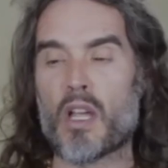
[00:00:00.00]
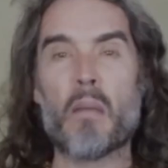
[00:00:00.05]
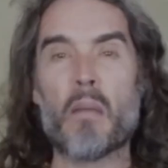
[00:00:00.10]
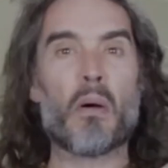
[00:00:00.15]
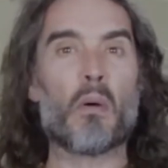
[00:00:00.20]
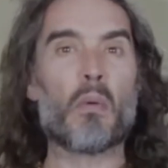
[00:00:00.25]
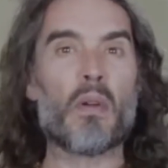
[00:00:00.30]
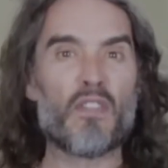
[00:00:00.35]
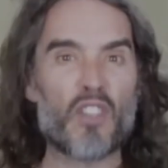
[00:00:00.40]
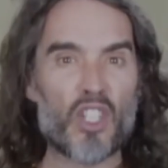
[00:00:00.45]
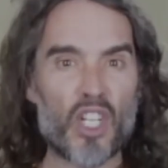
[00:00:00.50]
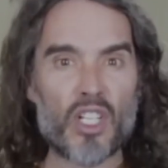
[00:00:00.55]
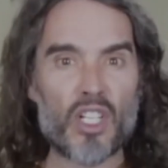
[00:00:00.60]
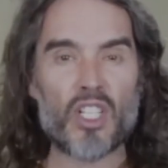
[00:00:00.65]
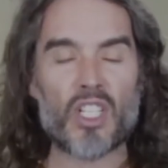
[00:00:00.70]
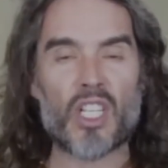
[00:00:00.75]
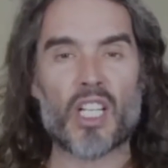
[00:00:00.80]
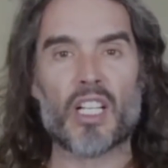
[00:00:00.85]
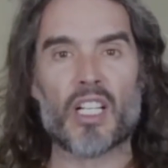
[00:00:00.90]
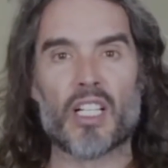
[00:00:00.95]
But we've
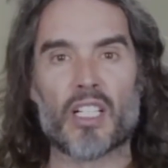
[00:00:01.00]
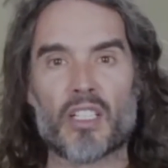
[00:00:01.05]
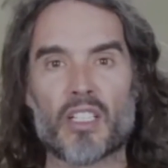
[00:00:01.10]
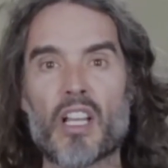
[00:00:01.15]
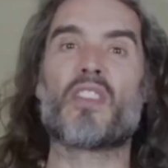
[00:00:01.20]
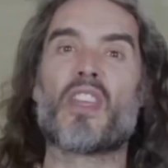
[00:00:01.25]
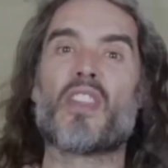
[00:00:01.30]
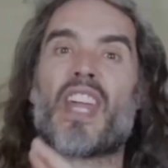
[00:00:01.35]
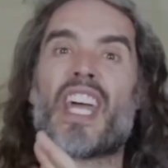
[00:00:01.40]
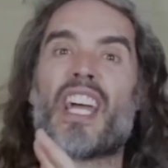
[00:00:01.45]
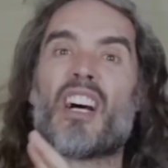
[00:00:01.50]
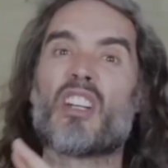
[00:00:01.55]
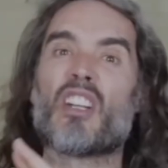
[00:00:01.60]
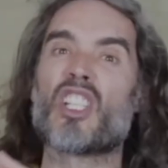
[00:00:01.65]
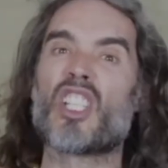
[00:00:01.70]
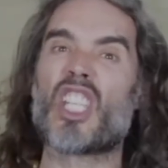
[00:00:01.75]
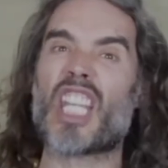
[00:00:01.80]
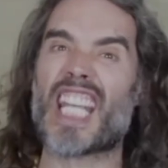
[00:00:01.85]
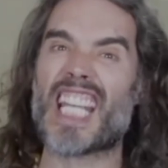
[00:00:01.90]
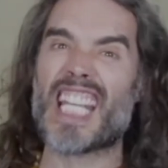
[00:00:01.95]
just heard that they are
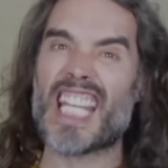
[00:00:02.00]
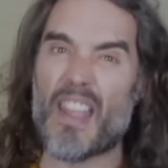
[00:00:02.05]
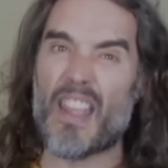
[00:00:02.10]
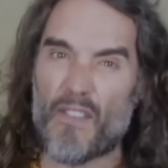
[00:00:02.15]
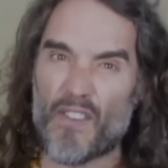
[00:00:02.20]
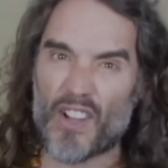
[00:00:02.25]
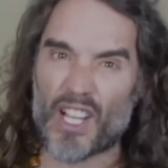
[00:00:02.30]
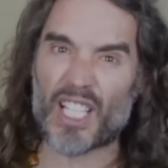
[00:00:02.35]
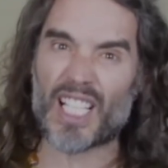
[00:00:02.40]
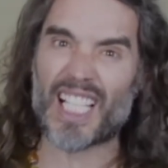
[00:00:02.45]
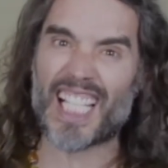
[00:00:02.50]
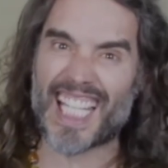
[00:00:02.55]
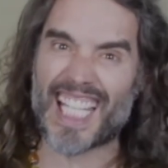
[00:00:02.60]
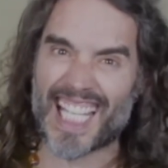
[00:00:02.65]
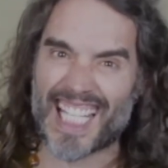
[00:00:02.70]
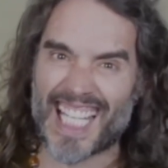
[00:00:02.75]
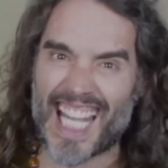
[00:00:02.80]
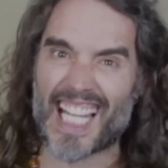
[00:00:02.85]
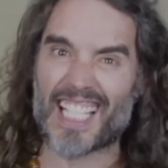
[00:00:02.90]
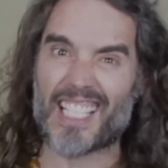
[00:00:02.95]
significantly
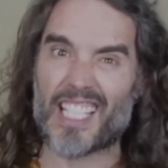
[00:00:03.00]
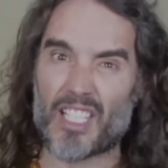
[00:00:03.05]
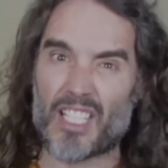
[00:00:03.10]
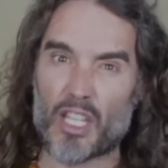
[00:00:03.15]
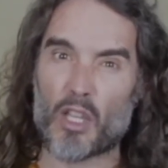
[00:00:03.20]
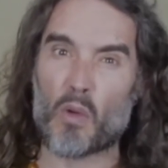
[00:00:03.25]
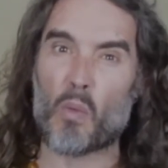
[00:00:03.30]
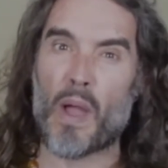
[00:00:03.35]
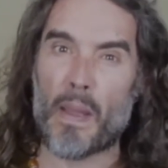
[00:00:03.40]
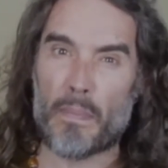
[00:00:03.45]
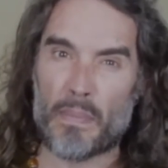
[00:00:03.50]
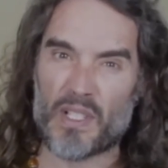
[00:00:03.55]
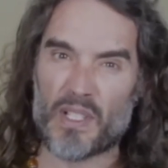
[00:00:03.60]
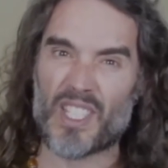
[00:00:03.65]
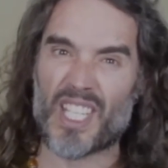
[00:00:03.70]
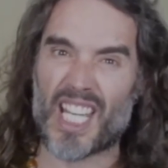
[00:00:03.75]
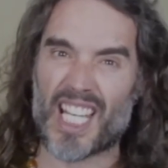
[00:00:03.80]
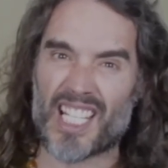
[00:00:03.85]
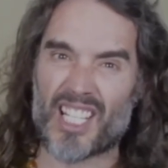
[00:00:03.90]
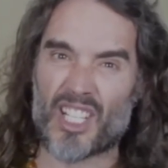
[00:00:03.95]
connected to the
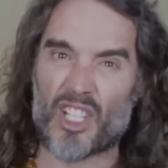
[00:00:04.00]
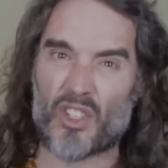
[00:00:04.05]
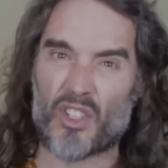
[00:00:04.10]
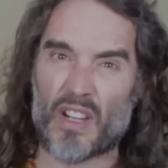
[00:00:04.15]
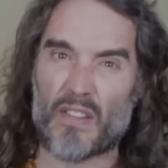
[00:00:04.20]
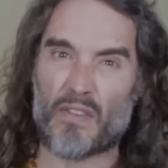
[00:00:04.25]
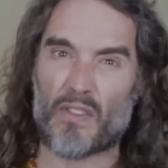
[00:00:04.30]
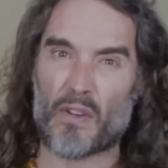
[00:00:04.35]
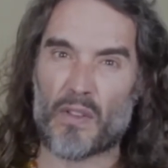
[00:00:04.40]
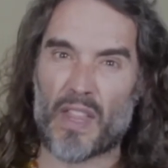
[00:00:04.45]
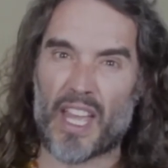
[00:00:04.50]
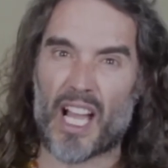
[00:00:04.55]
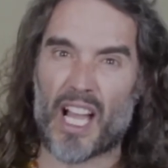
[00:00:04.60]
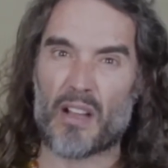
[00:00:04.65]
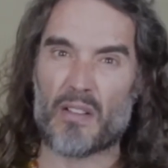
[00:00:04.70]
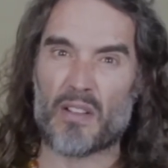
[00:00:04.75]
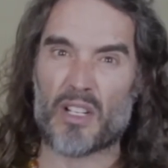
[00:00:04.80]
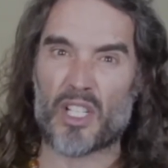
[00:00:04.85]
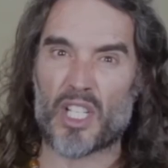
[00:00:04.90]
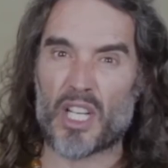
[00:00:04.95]
weapons industry through their
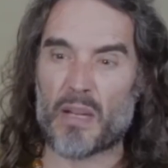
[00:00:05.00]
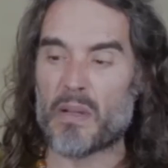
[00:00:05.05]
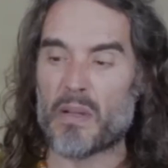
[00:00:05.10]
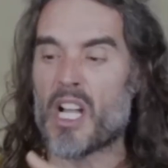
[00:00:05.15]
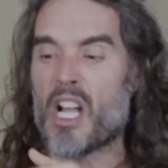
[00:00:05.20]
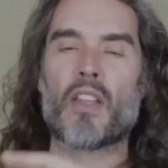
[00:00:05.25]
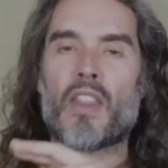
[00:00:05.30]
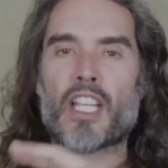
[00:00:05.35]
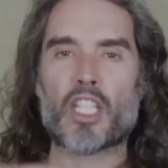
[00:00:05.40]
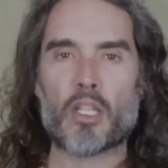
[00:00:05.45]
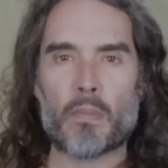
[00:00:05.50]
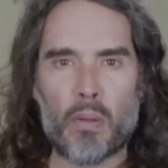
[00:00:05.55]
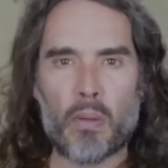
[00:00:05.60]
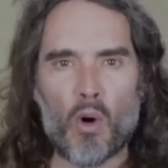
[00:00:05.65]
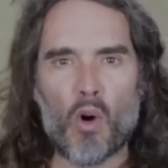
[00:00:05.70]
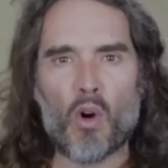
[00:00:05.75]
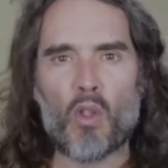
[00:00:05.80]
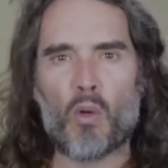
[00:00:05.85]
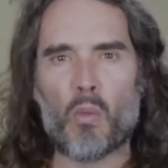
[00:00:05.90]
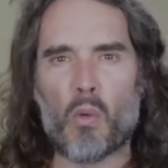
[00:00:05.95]
ownership. They
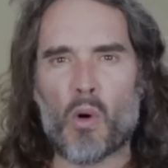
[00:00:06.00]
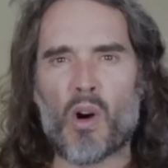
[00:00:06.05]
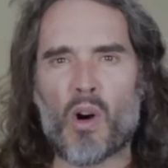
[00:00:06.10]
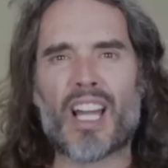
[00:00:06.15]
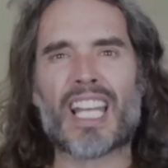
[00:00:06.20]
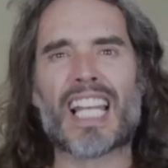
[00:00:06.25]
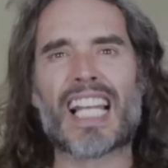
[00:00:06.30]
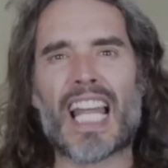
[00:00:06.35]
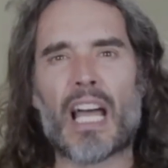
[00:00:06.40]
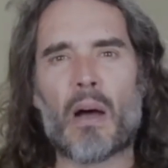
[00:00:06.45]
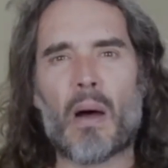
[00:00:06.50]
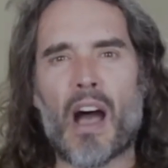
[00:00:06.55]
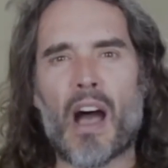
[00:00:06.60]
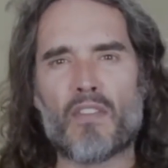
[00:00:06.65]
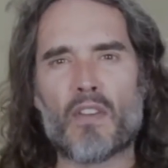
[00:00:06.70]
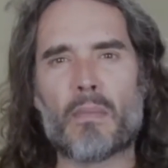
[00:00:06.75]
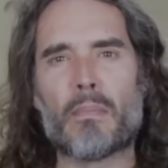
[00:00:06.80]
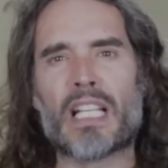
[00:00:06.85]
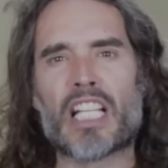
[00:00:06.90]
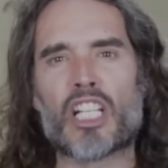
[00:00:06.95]
support the war and allow
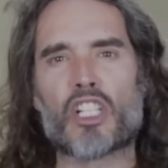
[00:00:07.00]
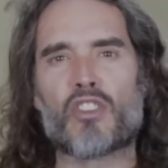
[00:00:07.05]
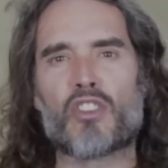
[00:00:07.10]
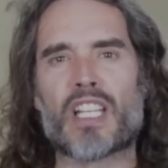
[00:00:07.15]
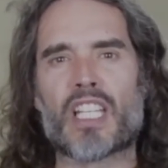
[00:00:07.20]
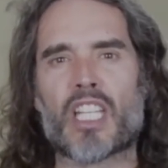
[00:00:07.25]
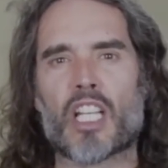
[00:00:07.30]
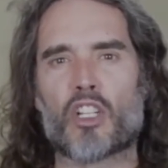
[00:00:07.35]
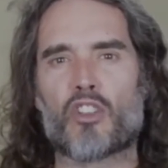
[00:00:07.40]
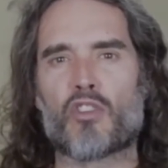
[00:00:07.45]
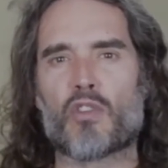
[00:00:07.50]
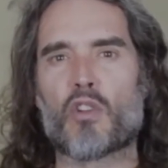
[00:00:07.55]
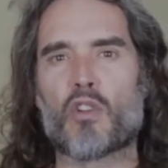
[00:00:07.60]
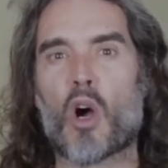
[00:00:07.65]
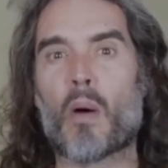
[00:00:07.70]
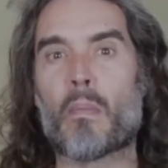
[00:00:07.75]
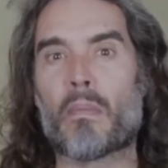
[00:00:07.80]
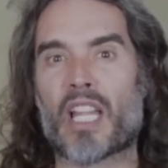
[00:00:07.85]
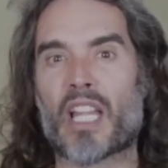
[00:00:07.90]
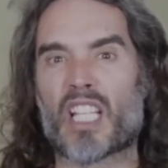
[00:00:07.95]
other military-industrial
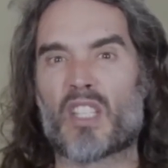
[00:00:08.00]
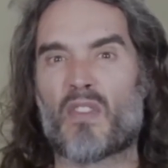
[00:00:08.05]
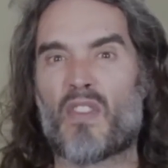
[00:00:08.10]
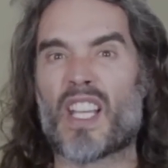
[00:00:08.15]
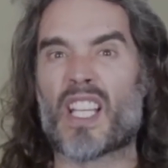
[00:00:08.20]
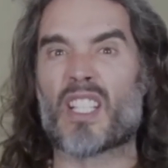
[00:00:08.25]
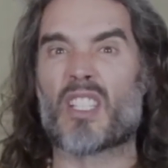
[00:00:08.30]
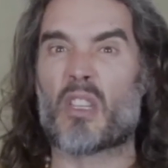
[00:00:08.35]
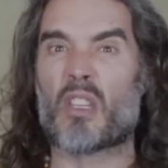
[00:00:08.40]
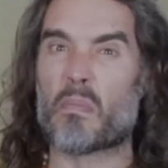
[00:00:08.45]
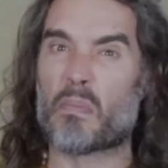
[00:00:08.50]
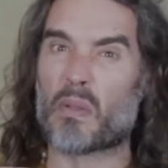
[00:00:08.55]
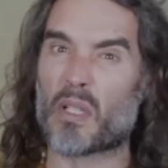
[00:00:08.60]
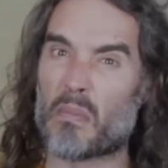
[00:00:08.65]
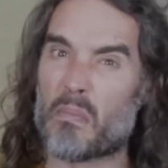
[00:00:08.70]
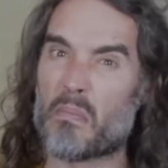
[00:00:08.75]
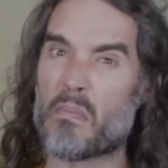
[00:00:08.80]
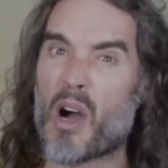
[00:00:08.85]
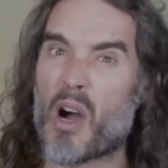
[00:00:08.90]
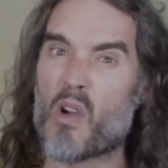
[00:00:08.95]
complex figures to
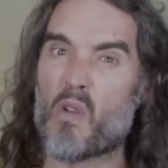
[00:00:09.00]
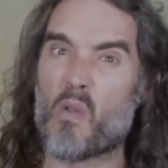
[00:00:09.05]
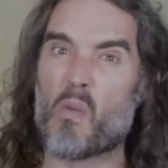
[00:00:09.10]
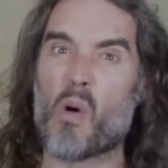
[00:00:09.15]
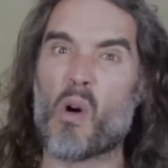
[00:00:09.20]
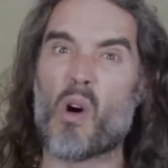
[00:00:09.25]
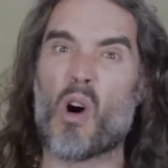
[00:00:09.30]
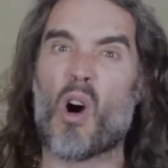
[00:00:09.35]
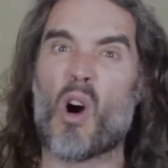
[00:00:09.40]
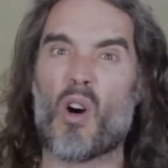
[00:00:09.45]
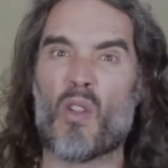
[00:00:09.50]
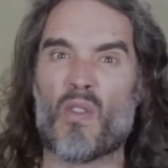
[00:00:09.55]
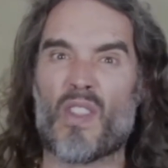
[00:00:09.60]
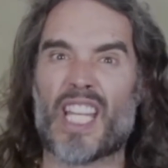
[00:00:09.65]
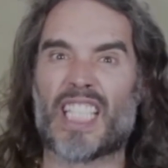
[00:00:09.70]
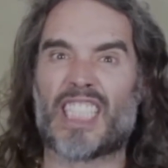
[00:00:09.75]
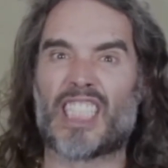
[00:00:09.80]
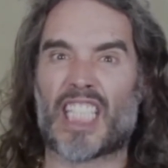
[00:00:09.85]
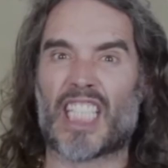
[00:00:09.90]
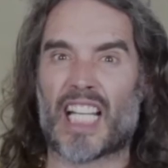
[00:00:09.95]
promote war on
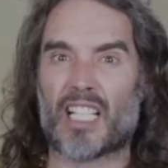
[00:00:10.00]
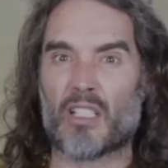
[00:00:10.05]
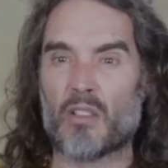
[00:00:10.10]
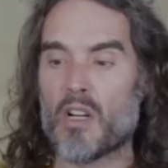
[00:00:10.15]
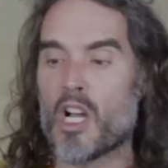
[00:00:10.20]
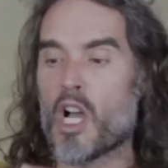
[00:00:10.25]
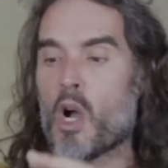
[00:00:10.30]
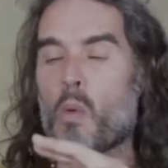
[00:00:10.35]
their channel.